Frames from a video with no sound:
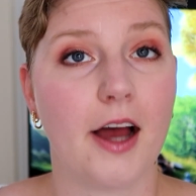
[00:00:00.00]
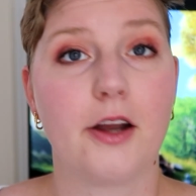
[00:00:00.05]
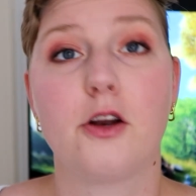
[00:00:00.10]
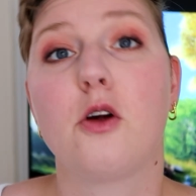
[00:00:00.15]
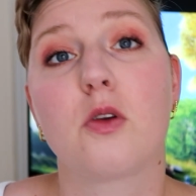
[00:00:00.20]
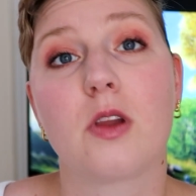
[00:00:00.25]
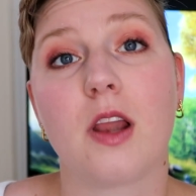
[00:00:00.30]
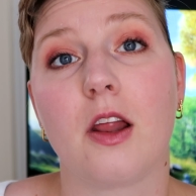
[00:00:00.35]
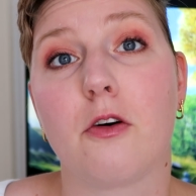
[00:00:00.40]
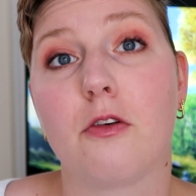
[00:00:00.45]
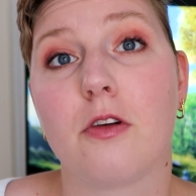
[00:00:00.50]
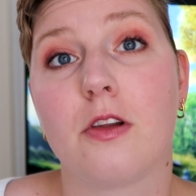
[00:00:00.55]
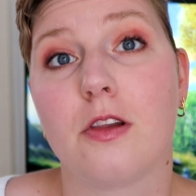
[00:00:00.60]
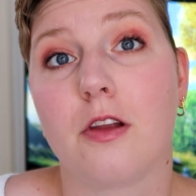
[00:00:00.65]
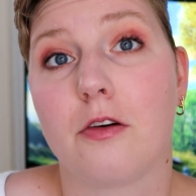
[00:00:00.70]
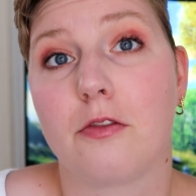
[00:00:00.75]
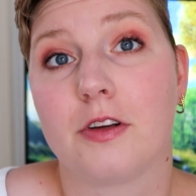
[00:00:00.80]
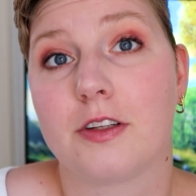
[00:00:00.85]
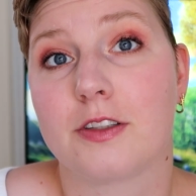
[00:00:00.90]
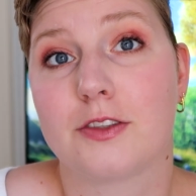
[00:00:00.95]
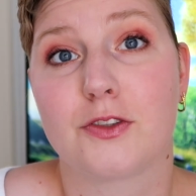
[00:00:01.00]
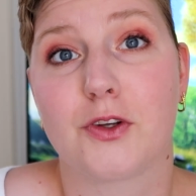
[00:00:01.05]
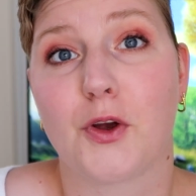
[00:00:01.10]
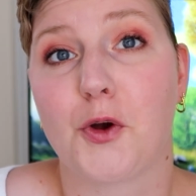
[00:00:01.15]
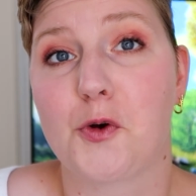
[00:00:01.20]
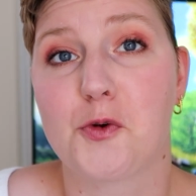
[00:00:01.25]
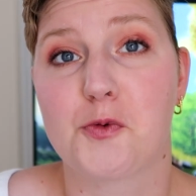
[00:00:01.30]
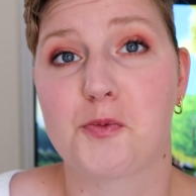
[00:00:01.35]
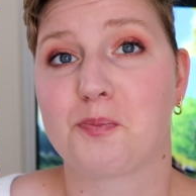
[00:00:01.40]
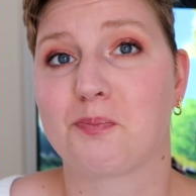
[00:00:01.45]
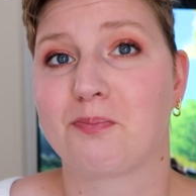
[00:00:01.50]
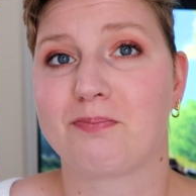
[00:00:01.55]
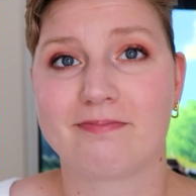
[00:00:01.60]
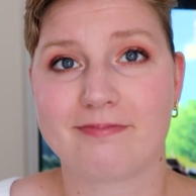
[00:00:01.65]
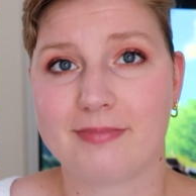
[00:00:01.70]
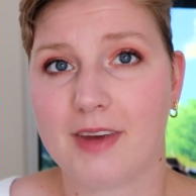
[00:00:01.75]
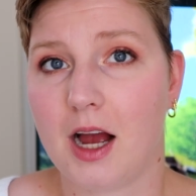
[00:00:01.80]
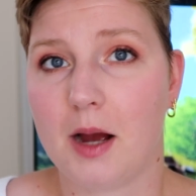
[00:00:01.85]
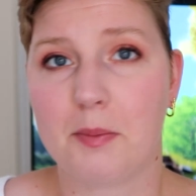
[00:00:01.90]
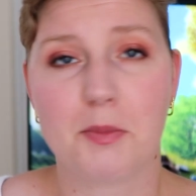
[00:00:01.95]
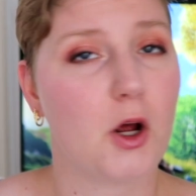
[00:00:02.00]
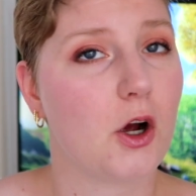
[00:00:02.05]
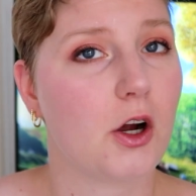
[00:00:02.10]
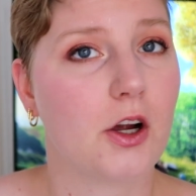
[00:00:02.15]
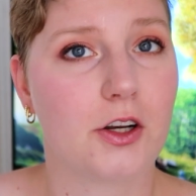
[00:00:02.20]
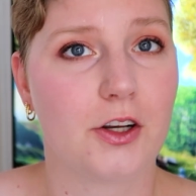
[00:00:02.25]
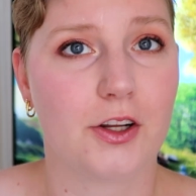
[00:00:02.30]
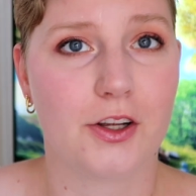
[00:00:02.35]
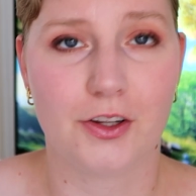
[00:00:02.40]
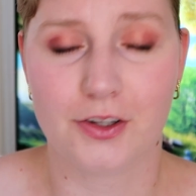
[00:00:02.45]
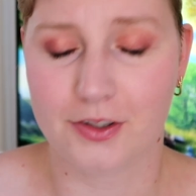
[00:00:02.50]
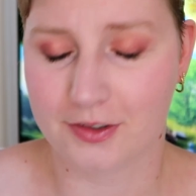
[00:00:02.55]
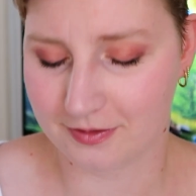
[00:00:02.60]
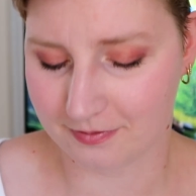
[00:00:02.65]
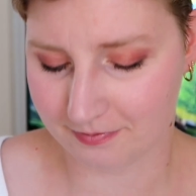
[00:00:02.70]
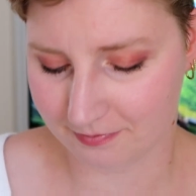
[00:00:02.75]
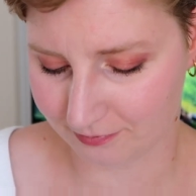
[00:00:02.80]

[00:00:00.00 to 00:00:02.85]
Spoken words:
don't love it, so I'm not gonna